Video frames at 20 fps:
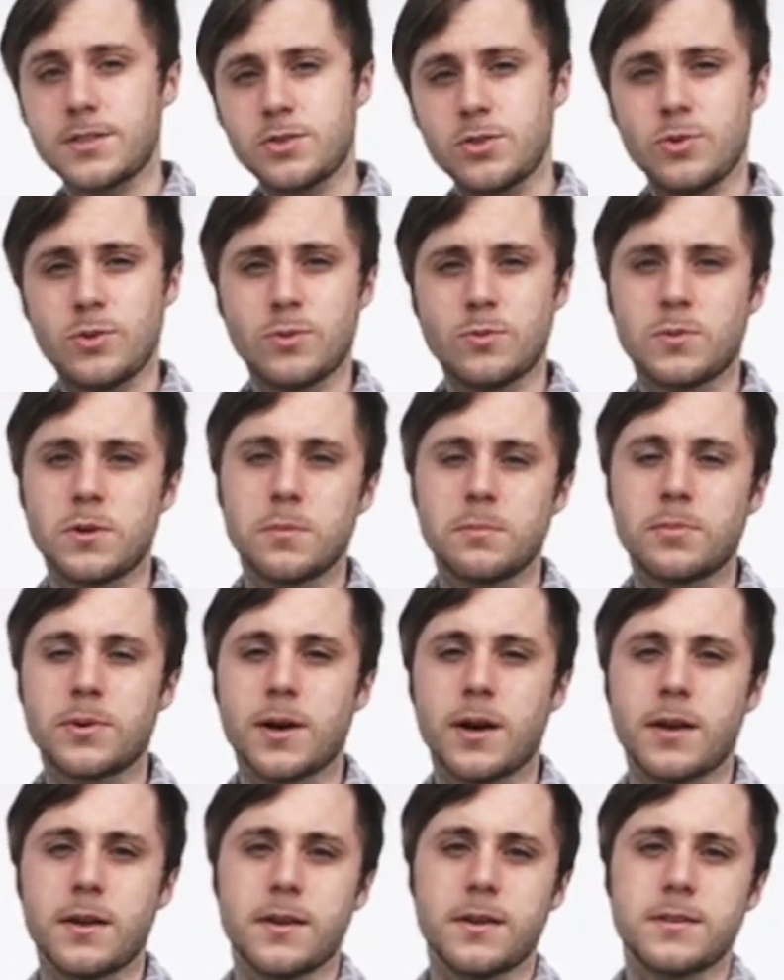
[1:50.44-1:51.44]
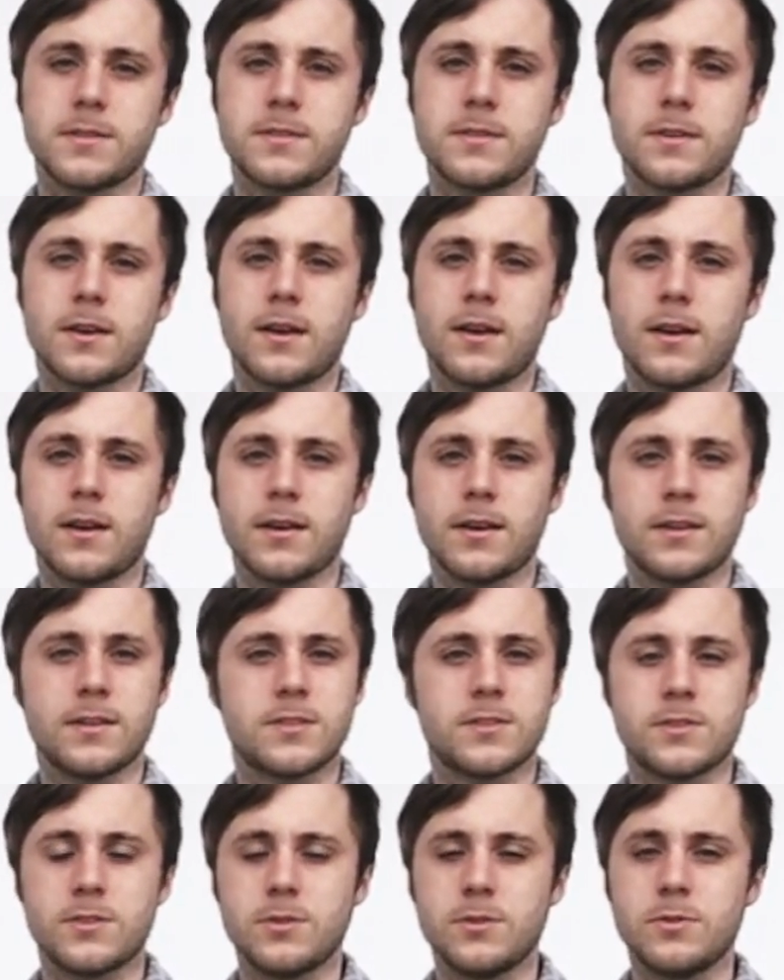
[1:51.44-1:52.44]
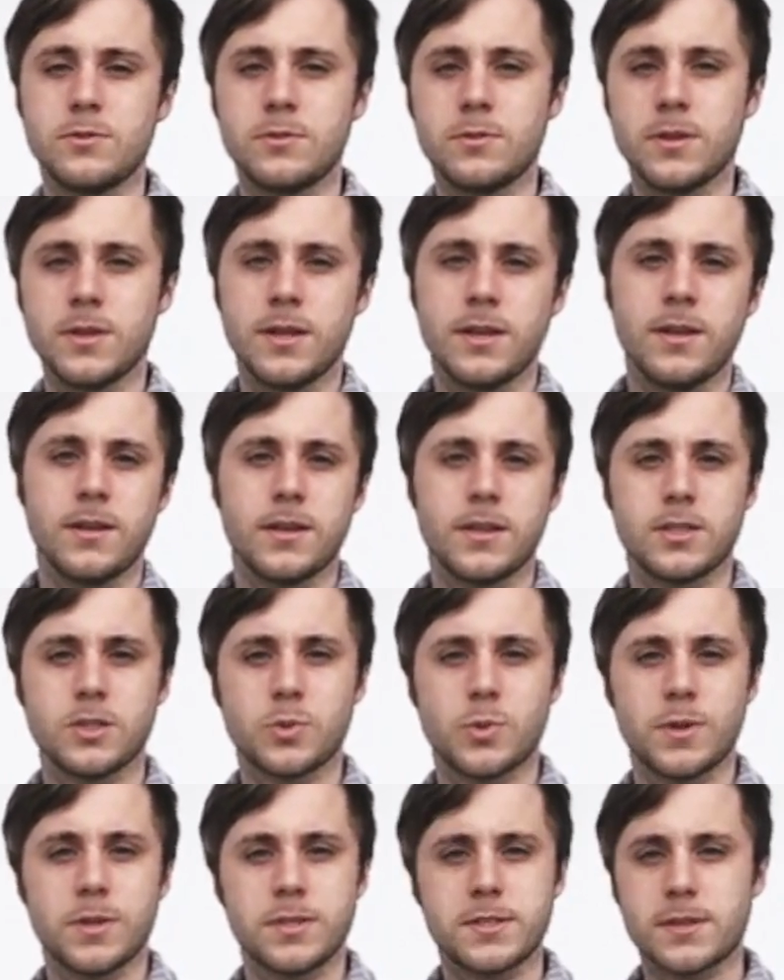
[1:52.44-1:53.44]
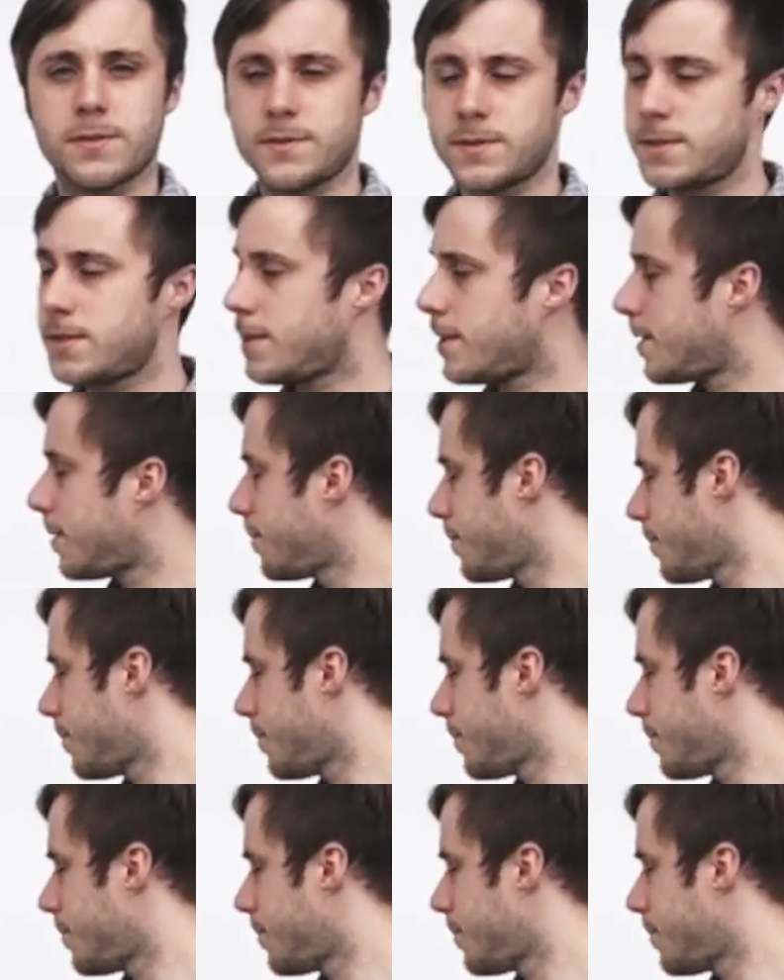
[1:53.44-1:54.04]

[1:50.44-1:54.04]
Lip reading: 2-in-1 product and it's new in 2017.